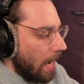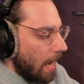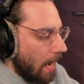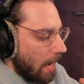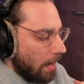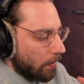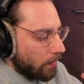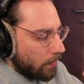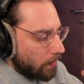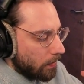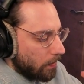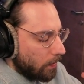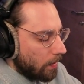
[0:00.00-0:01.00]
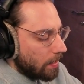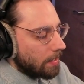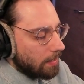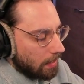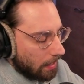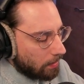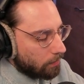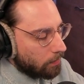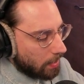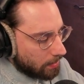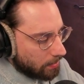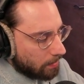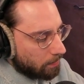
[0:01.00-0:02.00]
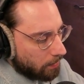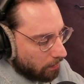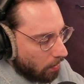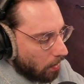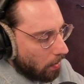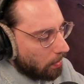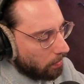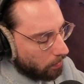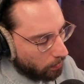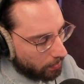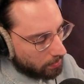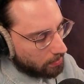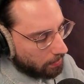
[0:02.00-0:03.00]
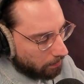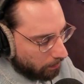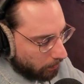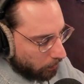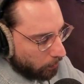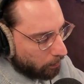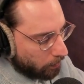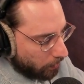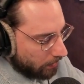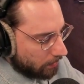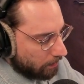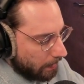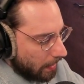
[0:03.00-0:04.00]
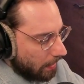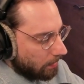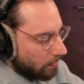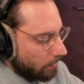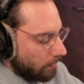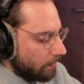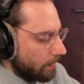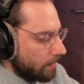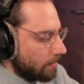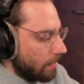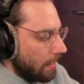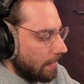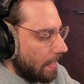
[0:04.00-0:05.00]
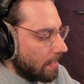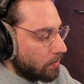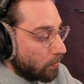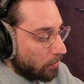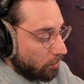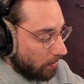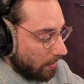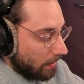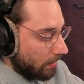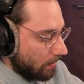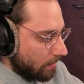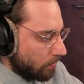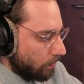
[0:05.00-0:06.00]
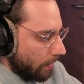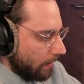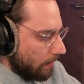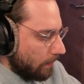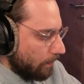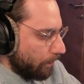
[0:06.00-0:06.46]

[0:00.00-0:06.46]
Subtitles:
Like I said before, what is the blueprint behind all of this? And that's what you get in this week.